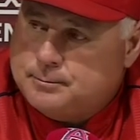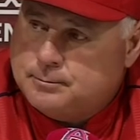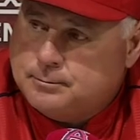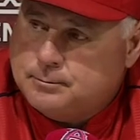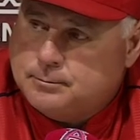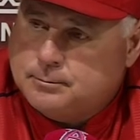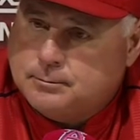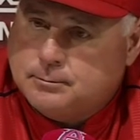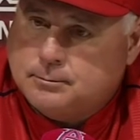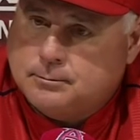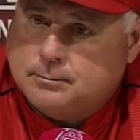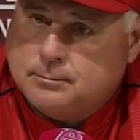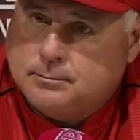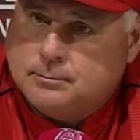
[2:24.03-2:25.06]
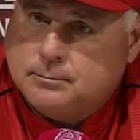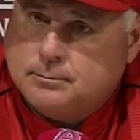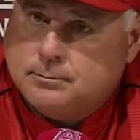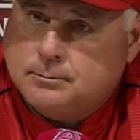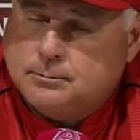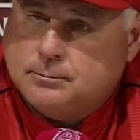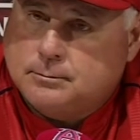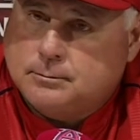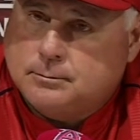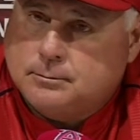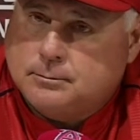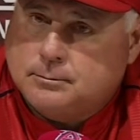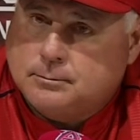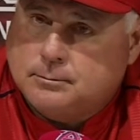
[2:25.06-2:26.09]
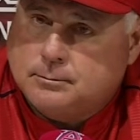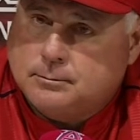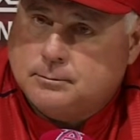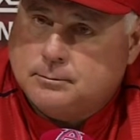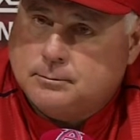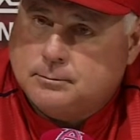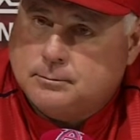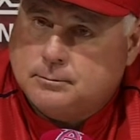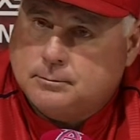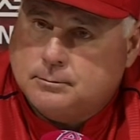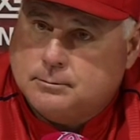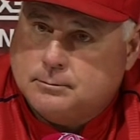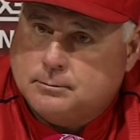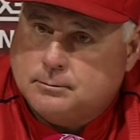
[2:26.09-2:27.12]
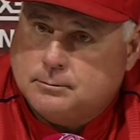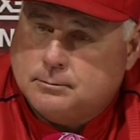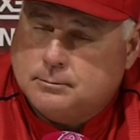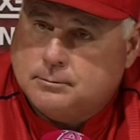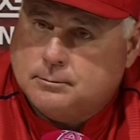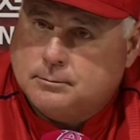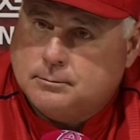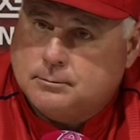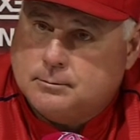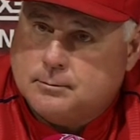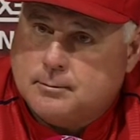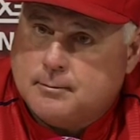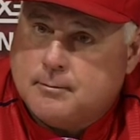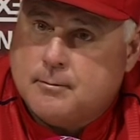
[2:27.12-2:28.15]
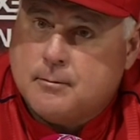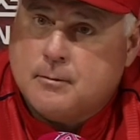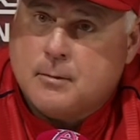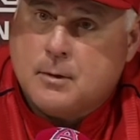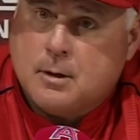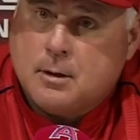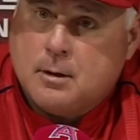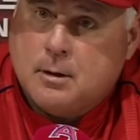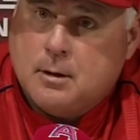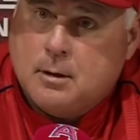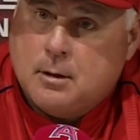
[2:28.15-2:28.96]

Did it cross your mind tonight to stretch Shoemaker out because of how successful he's been in this last